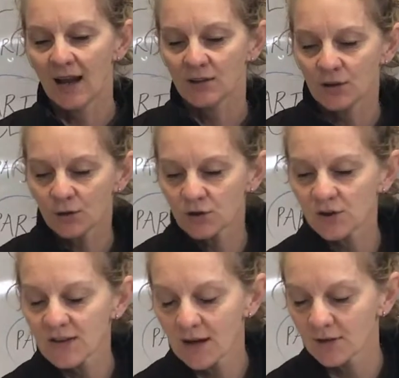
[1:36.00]
and you could
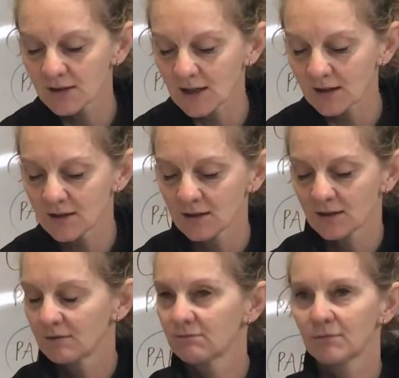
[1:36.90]
just have it tucked,
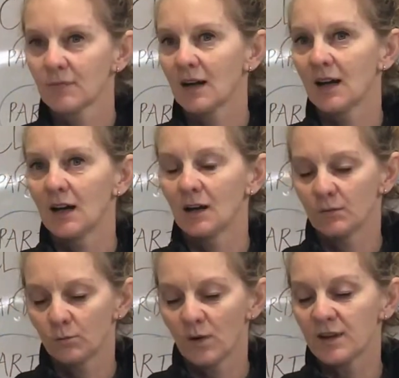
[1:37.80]

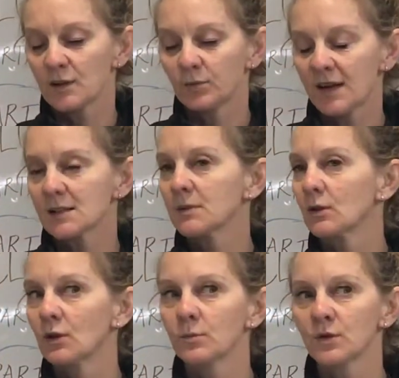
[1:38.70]
whether your placement
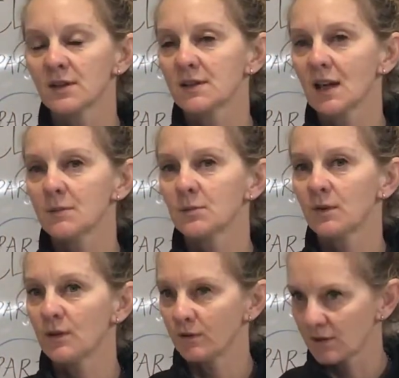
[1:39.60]
logbook is kept
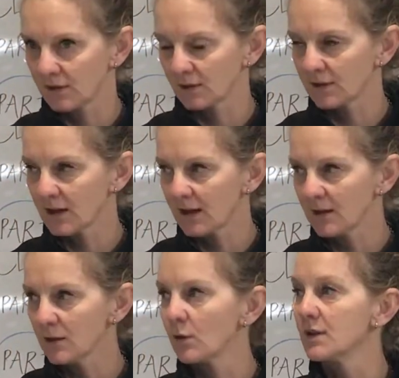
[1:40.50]
with your
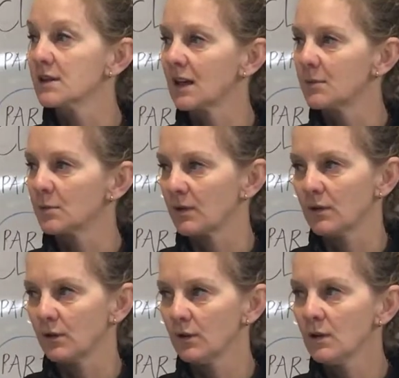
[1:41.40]
facilitator or it's kept
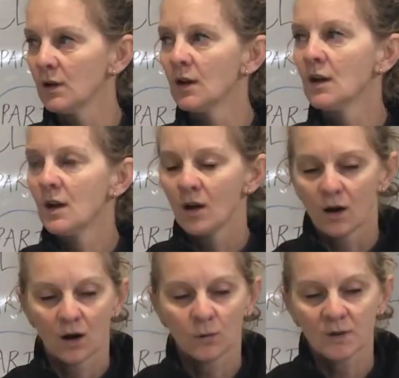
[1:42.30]
with you.
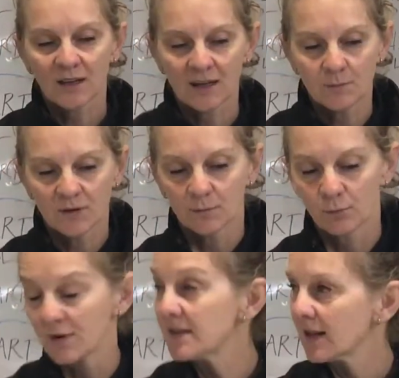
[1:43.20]
I would keep the
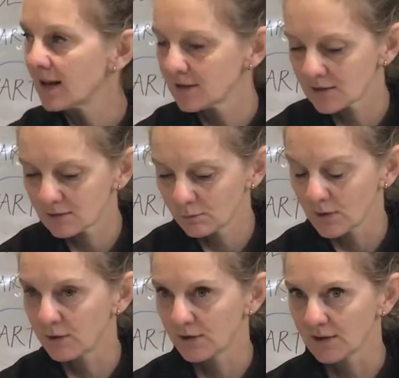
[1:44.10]
printouts
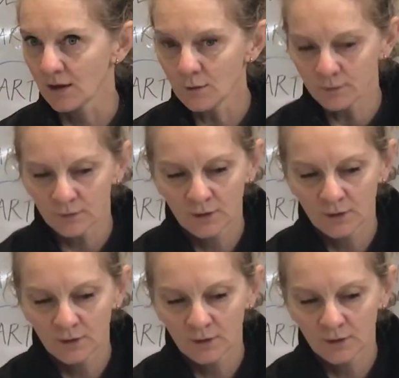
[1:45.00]
with yourself